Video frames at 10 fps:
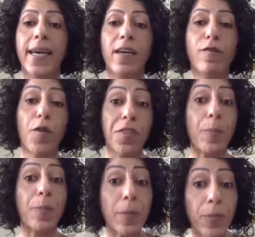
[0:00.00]
for the
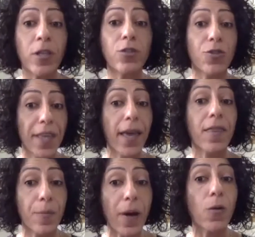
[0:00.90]
people to
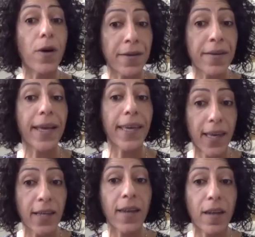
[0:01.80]
take the power
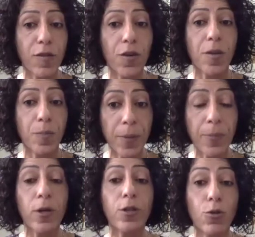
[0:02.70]
again and for the
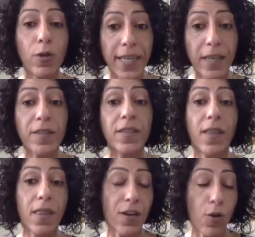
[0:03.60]
people to lead
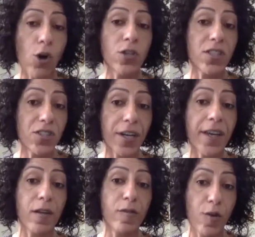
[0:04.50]
their own
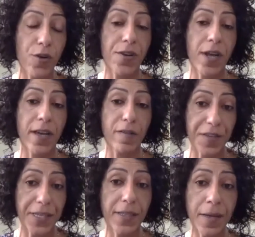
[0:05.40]
struggle for
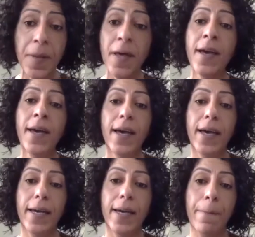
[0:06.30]
freedom.
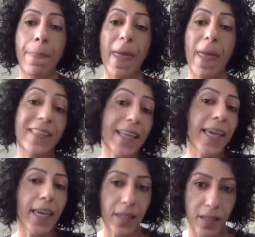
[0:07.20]
And
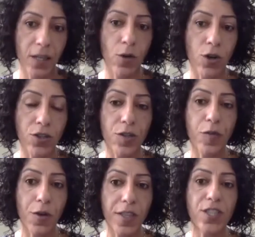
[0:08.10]
again, in order
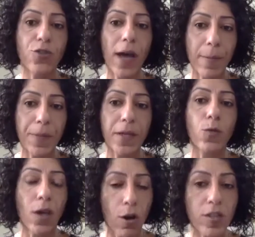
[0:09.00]
for this to happen,
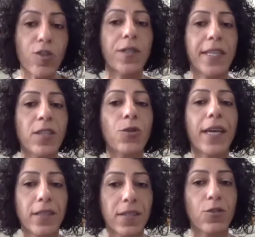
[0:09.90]
we also need to
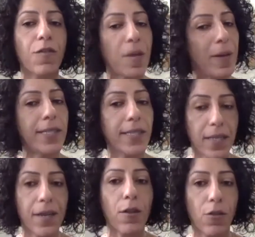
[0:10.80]
get rid of the
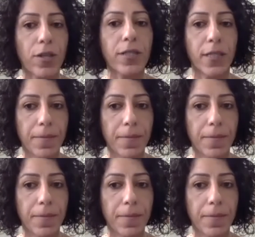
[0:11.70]
Palestinian Authority.